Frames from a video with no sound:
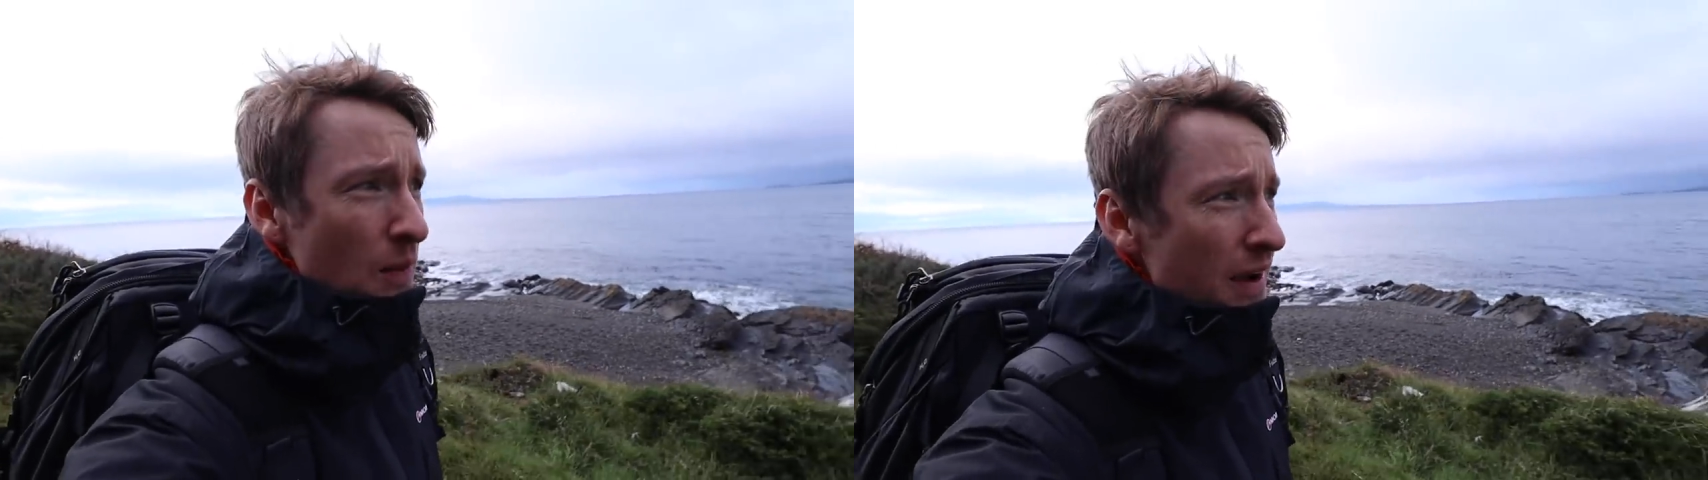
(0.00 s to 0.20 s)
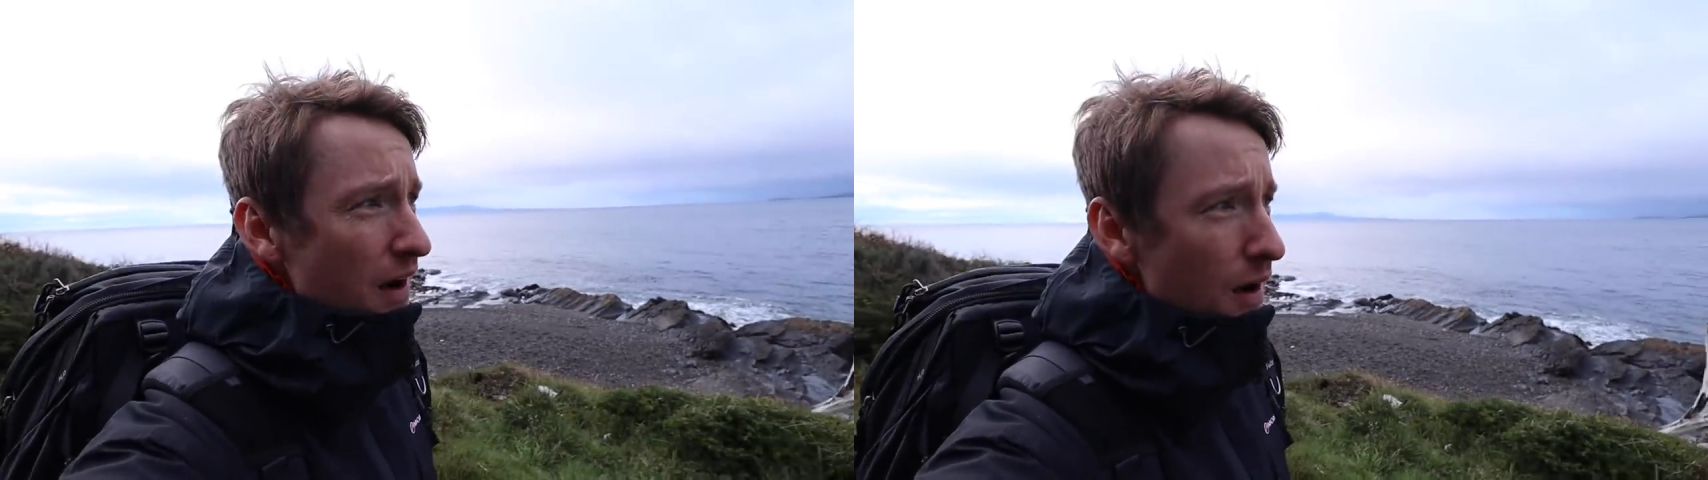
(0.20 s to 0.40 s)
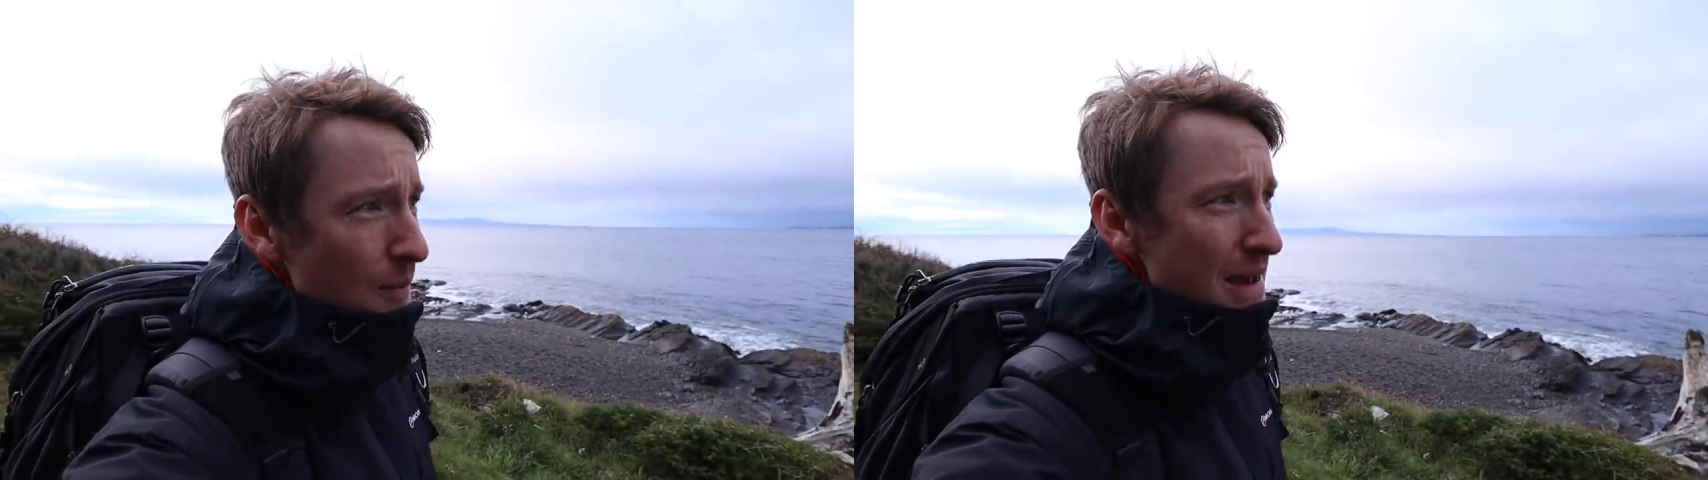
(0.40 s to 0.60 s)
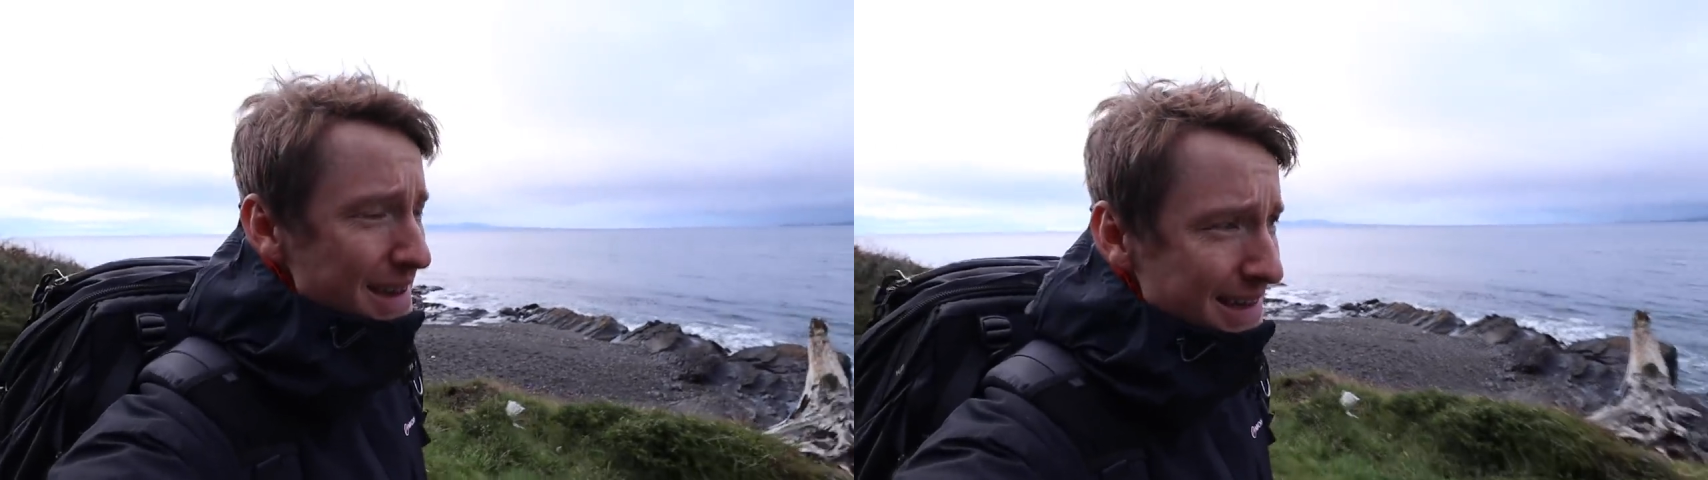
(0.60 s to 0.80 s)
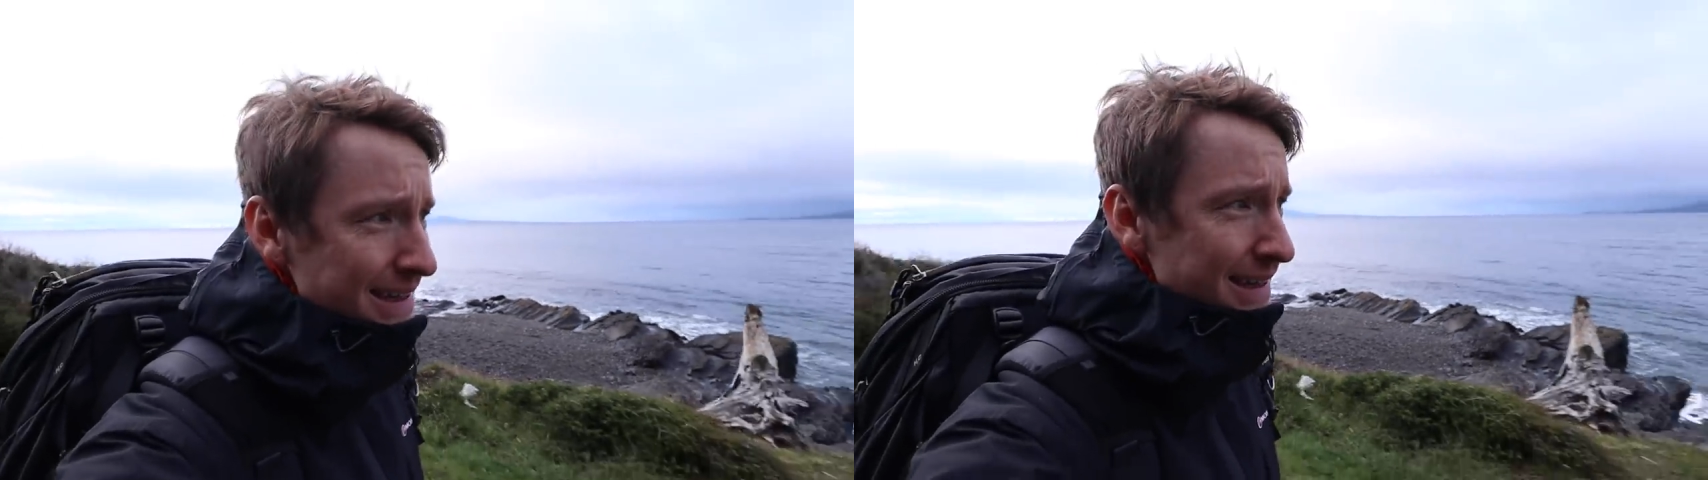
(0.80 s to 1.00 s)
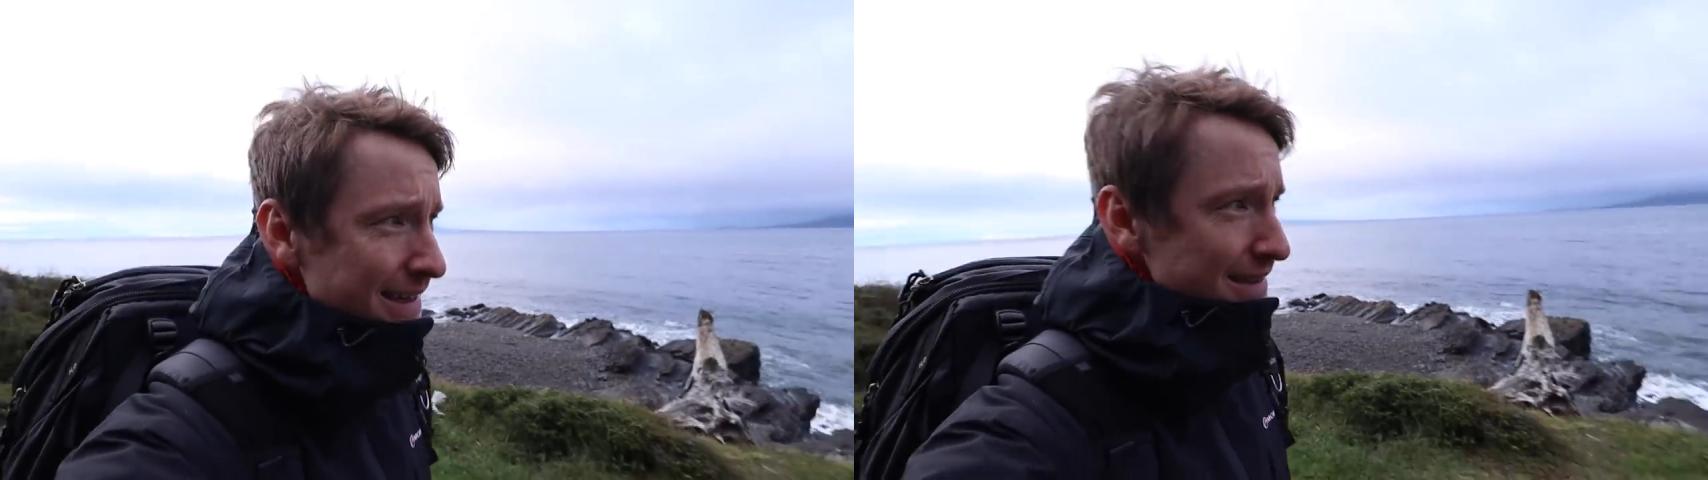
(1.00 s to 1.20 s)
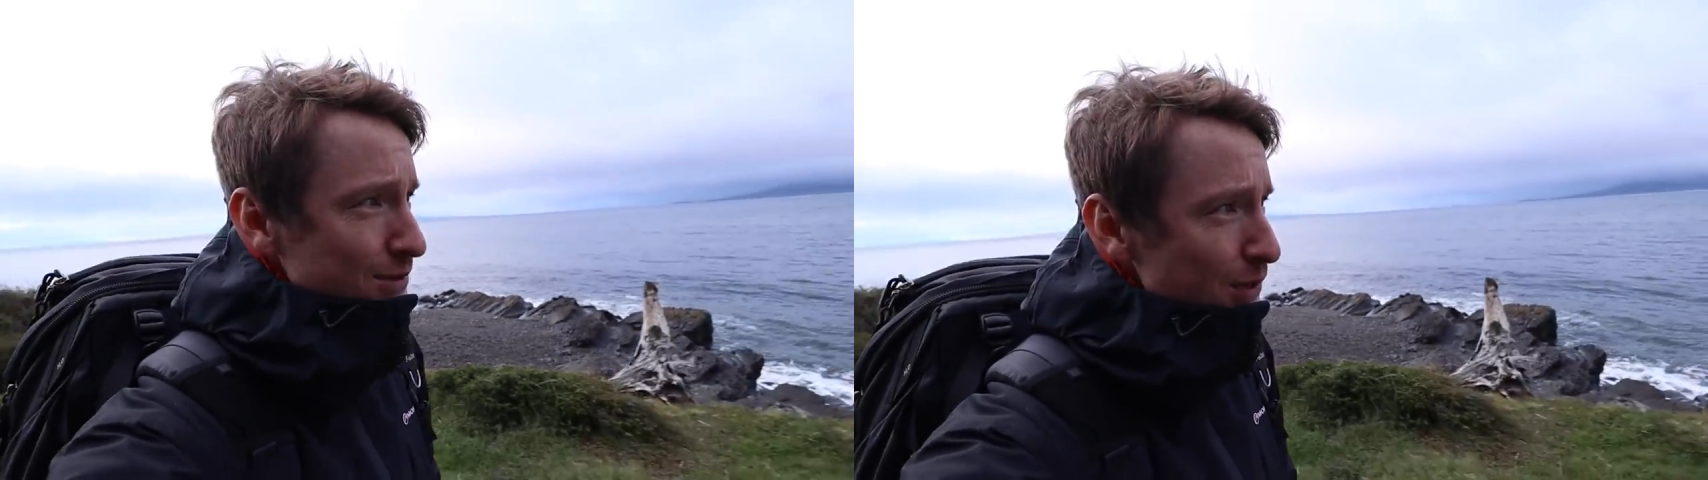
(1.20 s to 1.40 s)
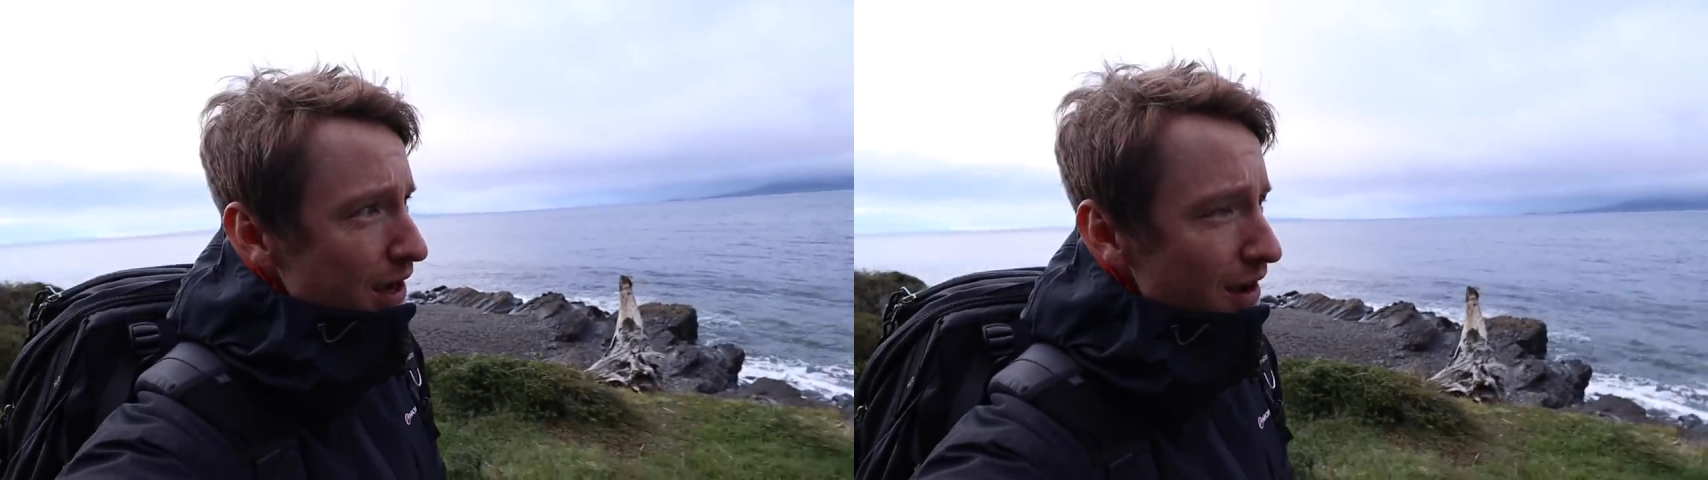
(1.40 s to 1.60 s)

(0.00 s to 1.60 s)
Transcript: and we are making it. We